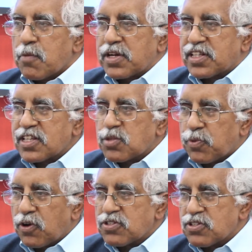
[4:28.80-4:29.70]
But this
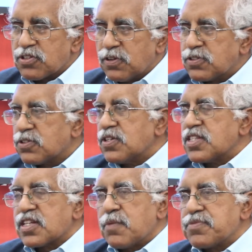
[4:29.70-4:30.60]
process also
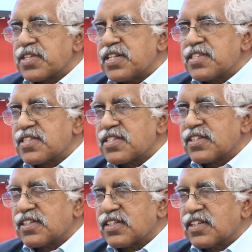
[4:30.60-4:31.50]
in some sense